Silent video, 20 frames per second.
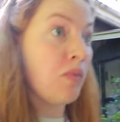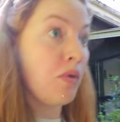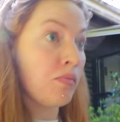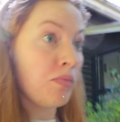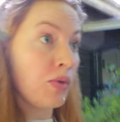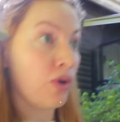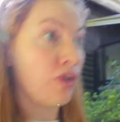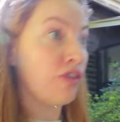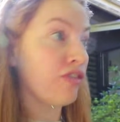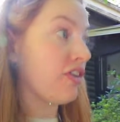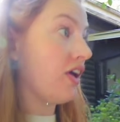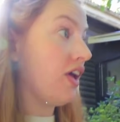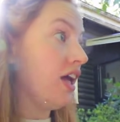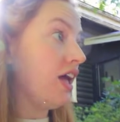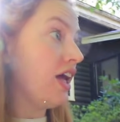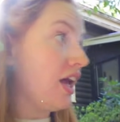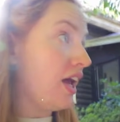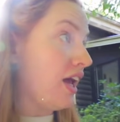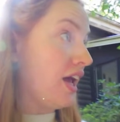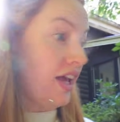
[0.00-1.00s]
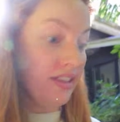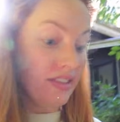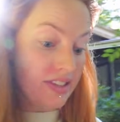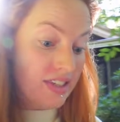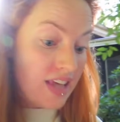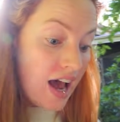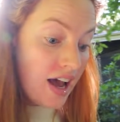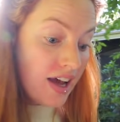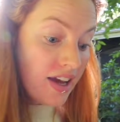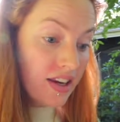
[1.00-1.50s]
we'll move
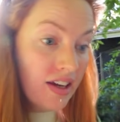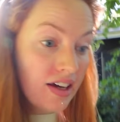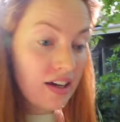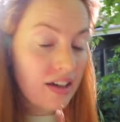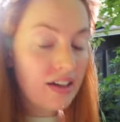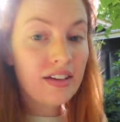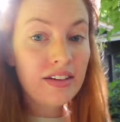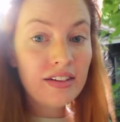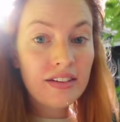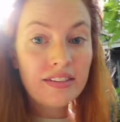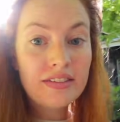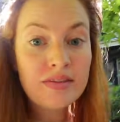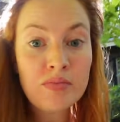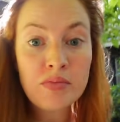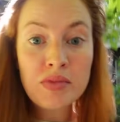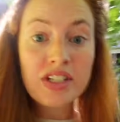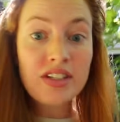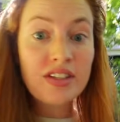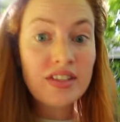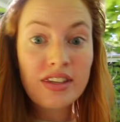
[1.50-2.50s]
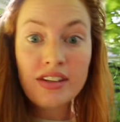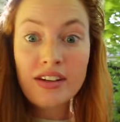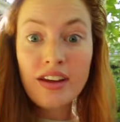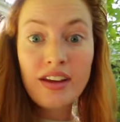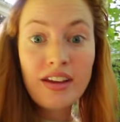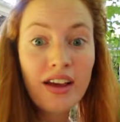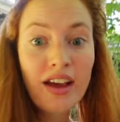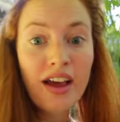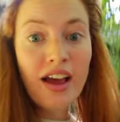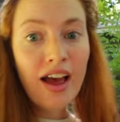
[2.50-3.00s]
inside. Just,
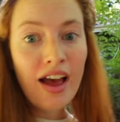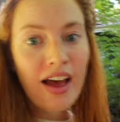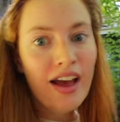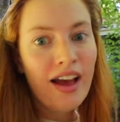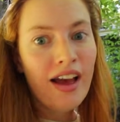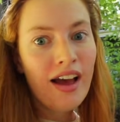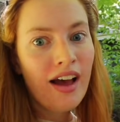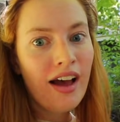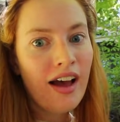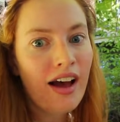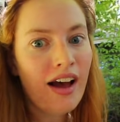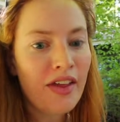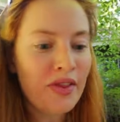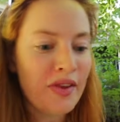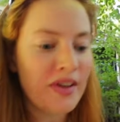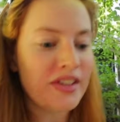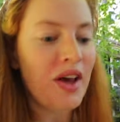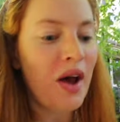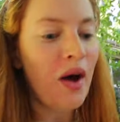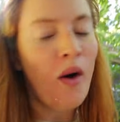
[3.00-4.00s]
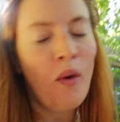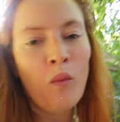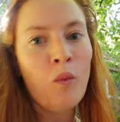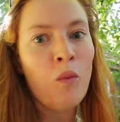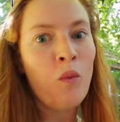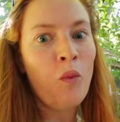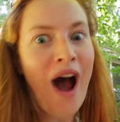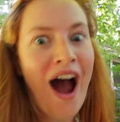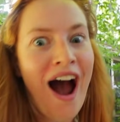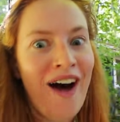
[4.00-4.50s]
because,
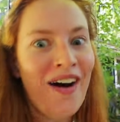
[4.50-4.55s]
wow,